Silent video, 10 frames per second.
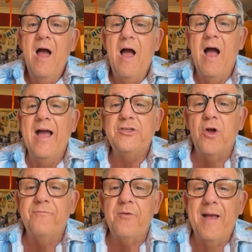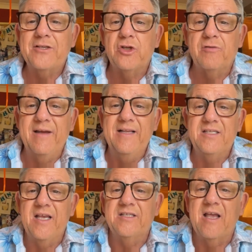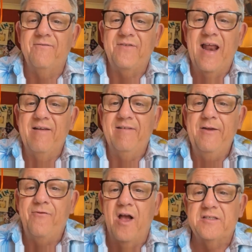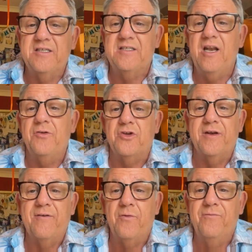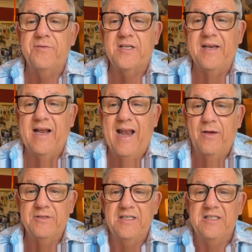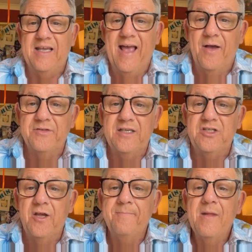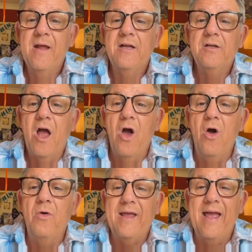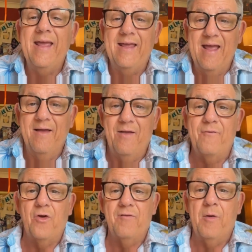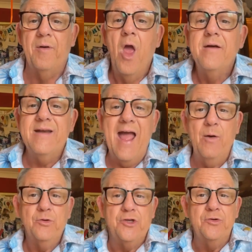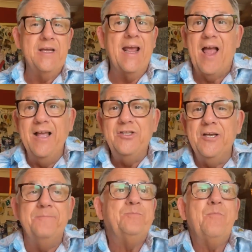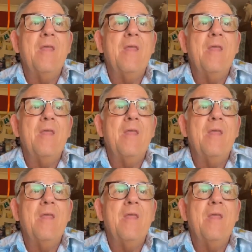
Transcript: Hi, John from Hassel Green, says Valerie. Francis, hello, John, everyone from sunny, cloudy sea houses. Oh, yeah, I've got the right one. Now, Judy in Kyneton.